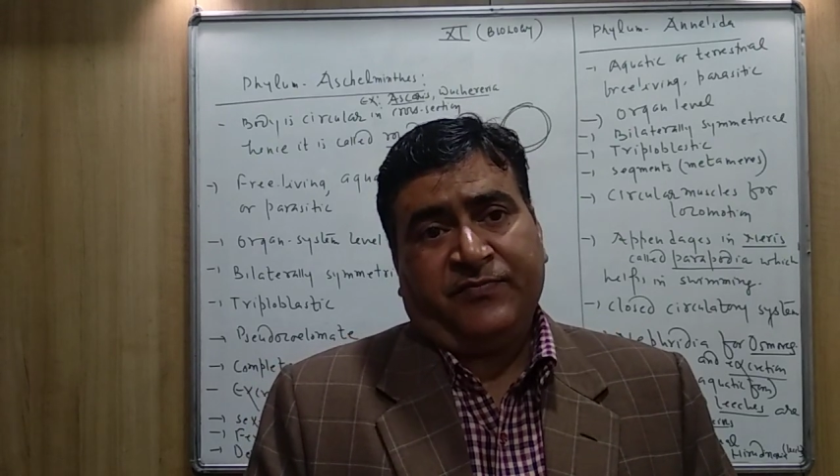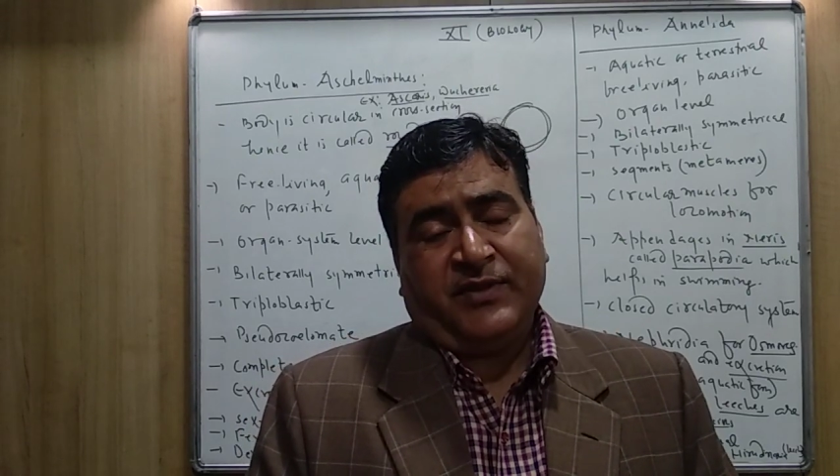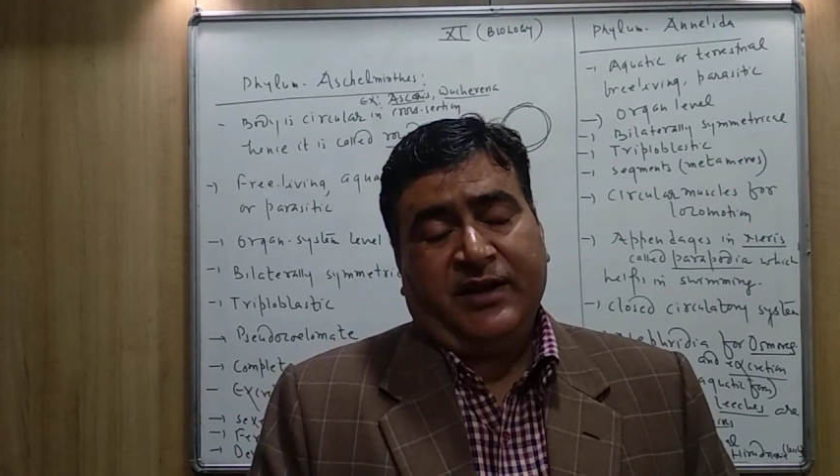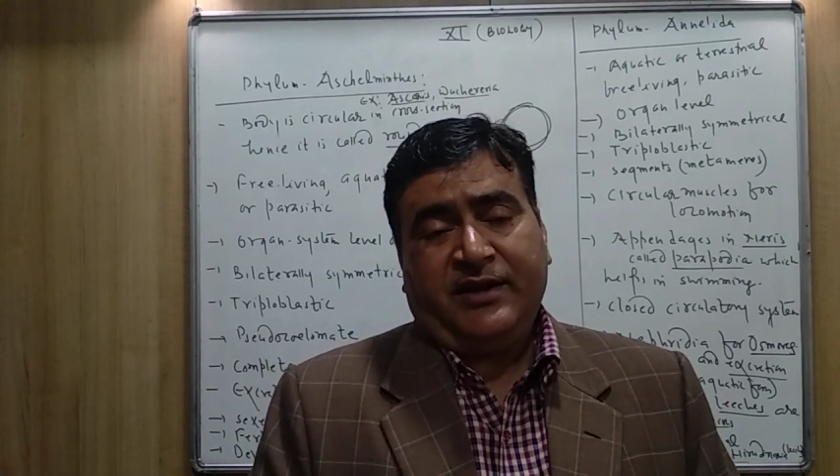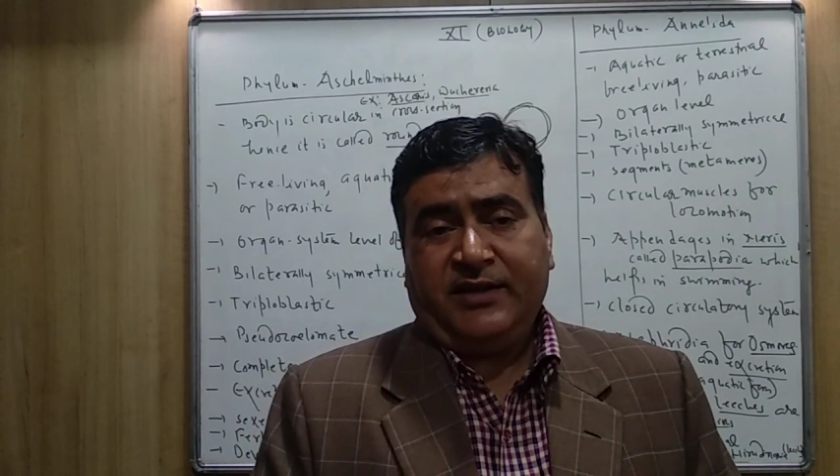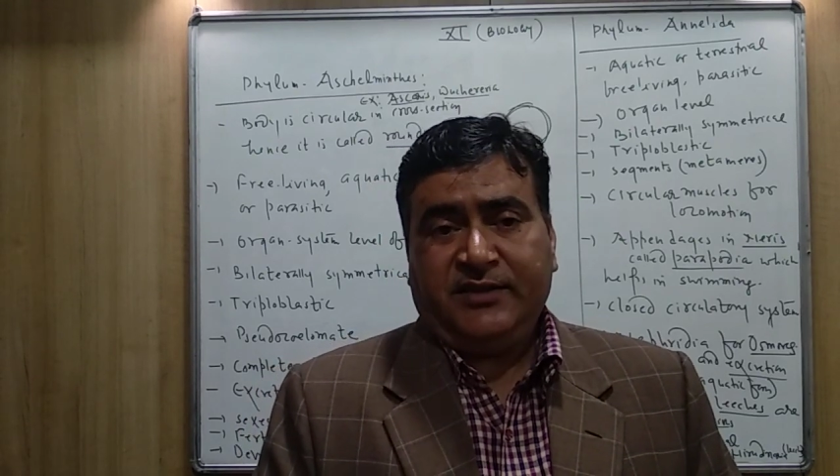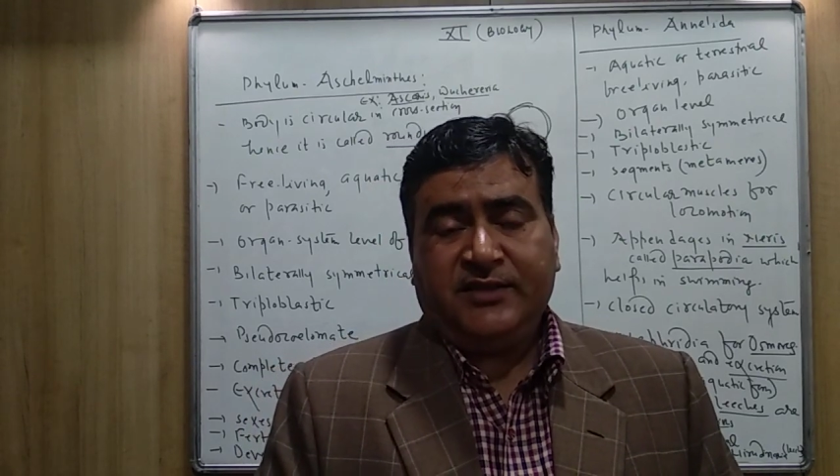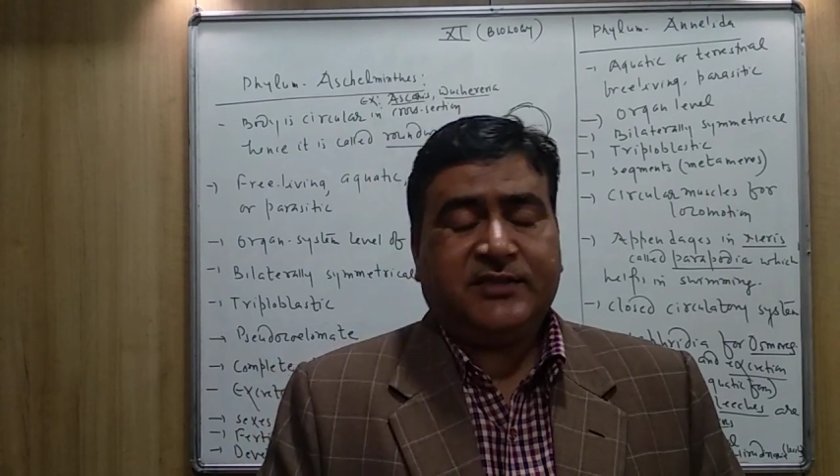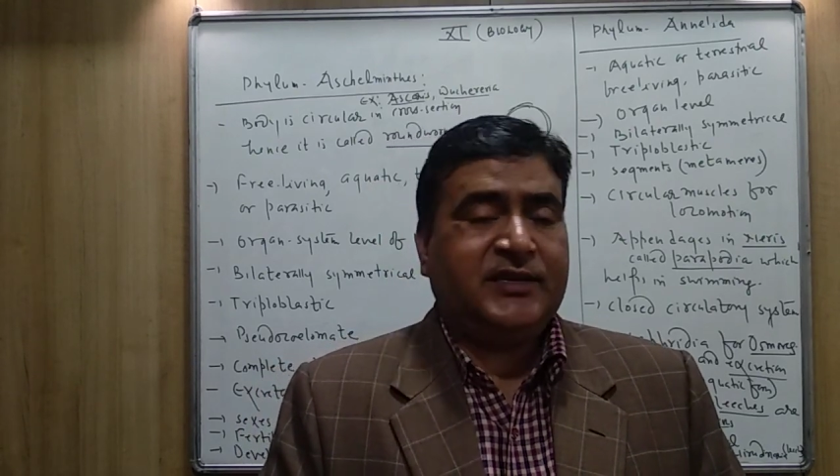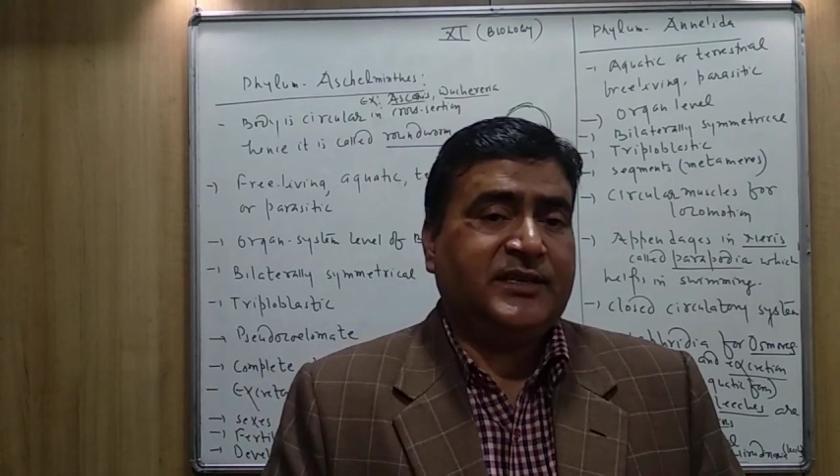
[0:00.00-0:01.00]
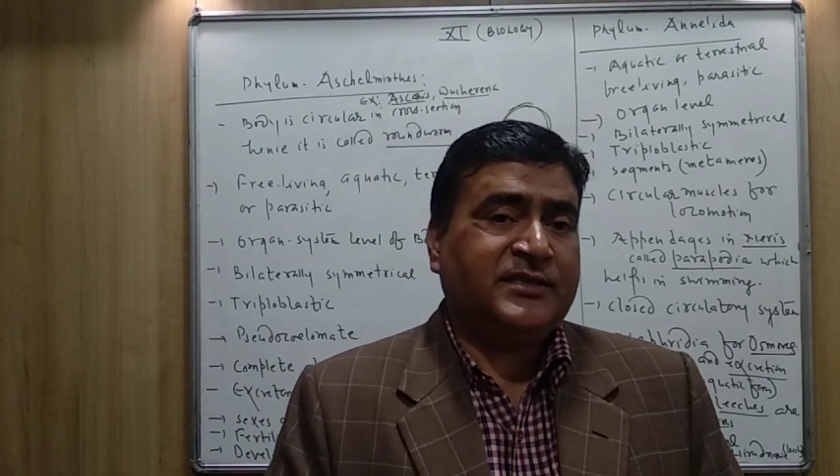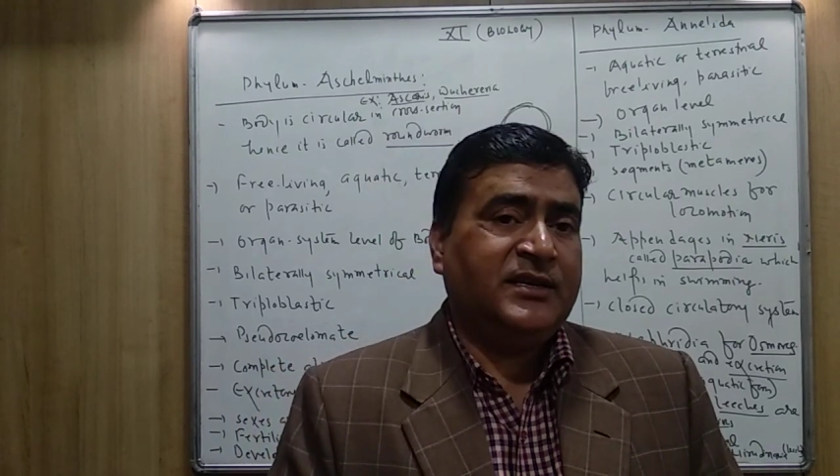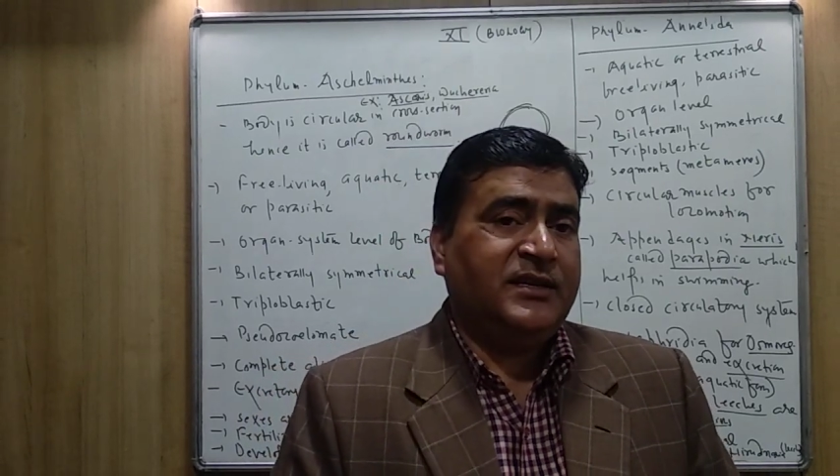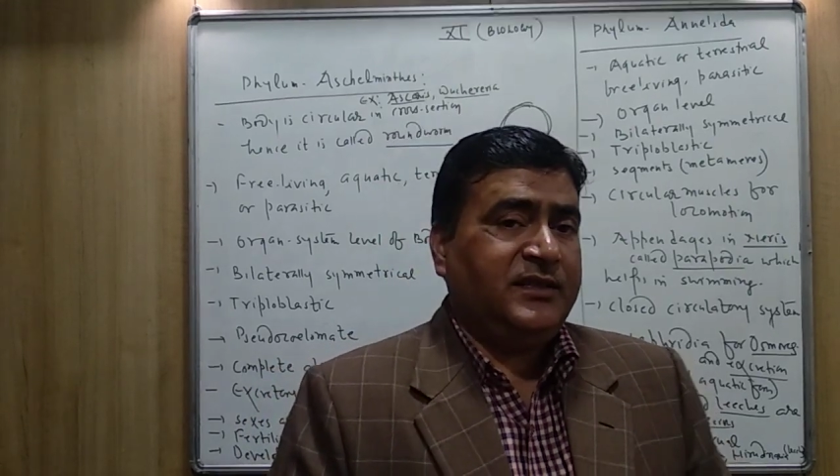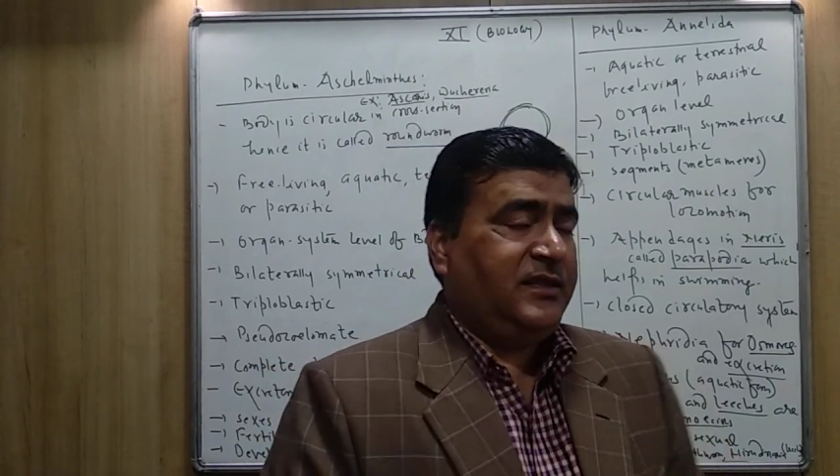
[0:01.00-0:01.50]
and in this
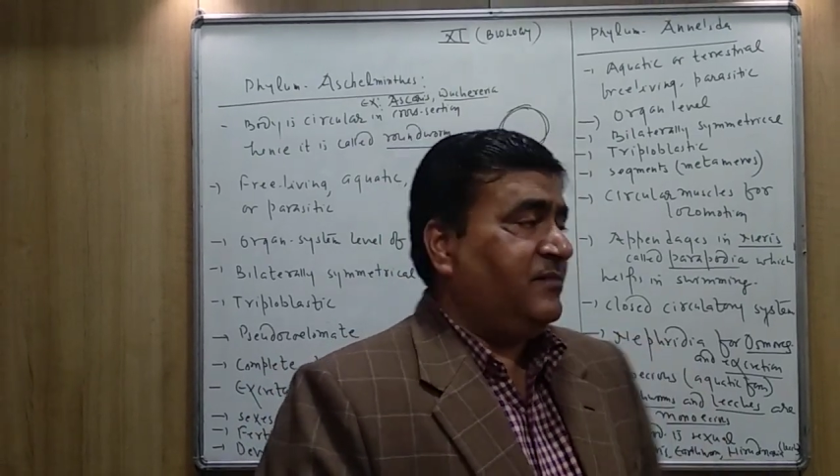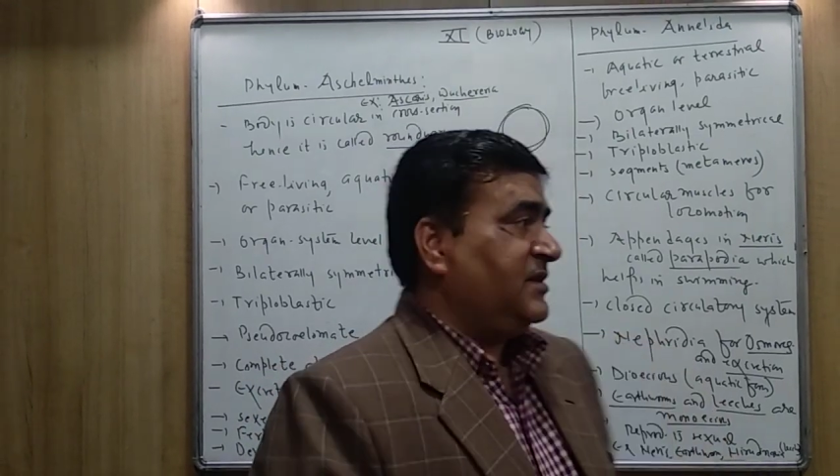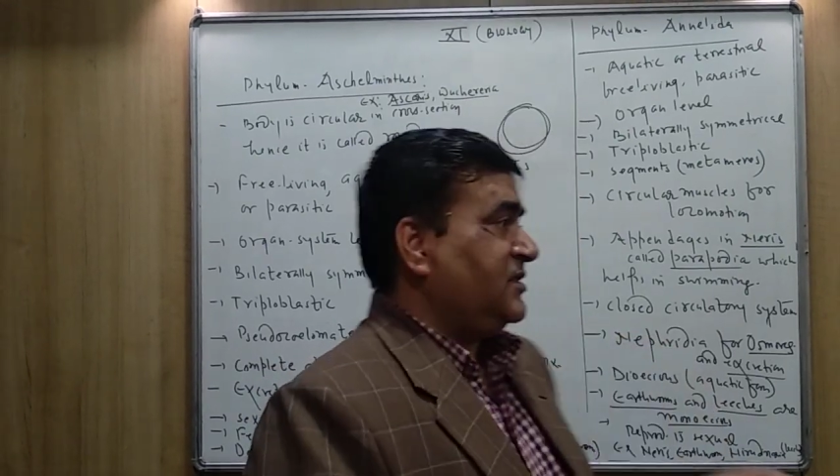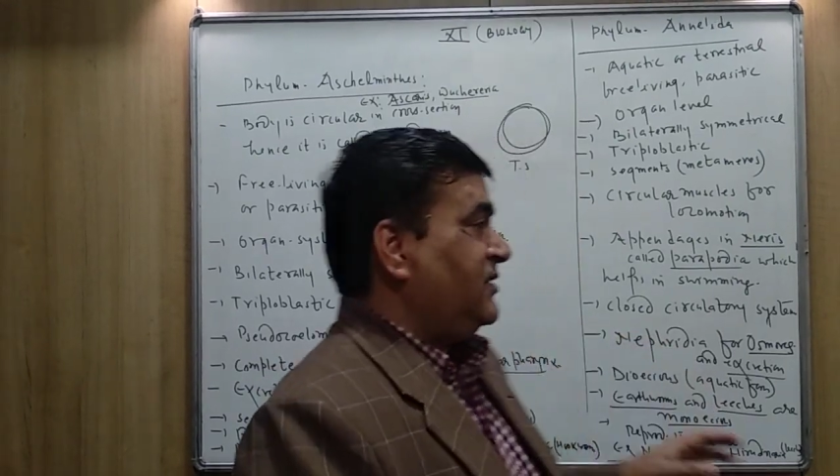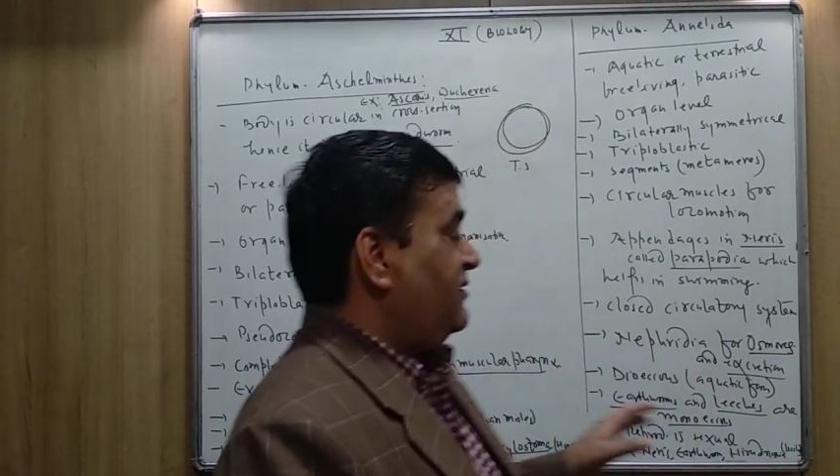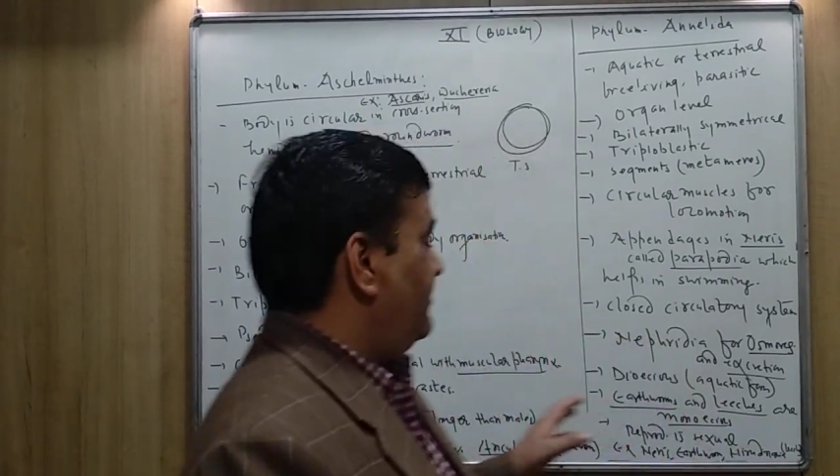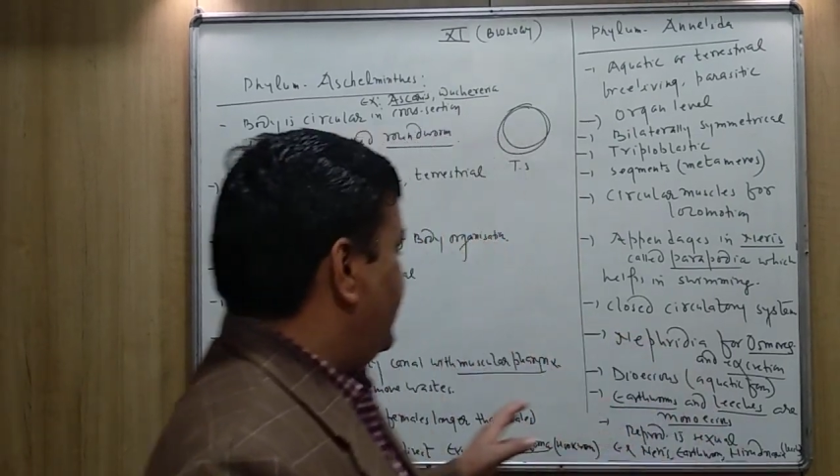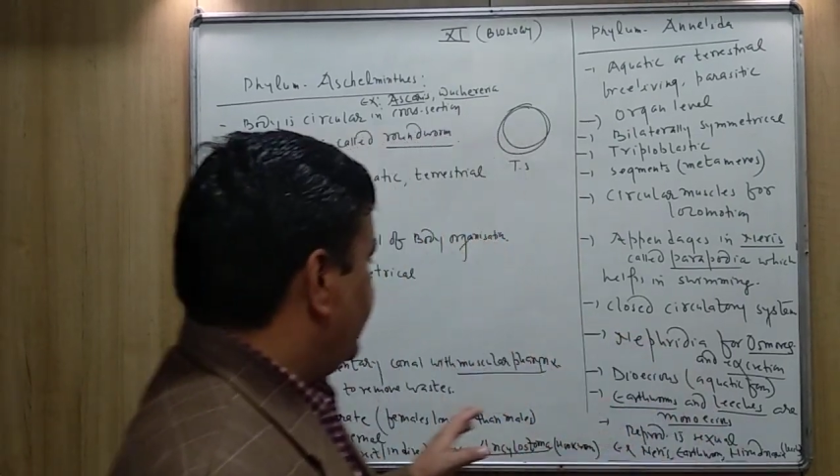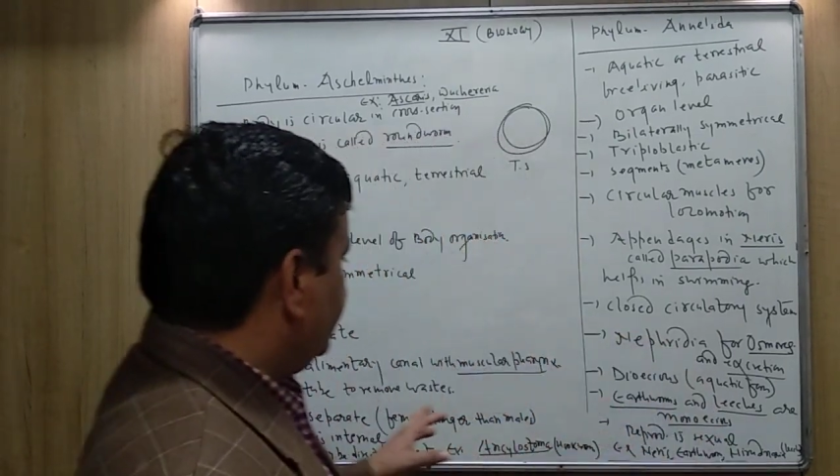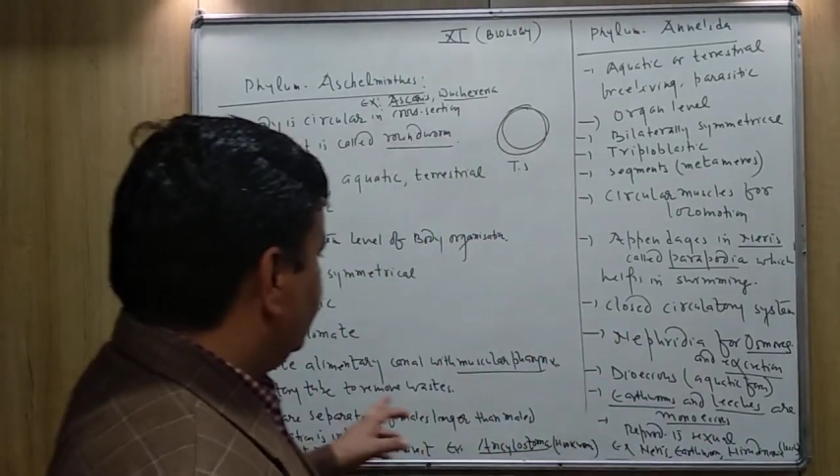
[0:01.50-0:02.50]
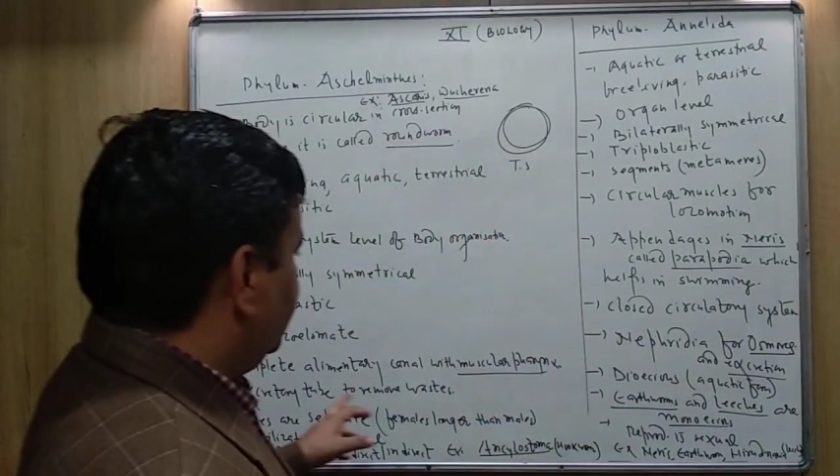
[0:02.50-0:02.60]
case the muscular pharynx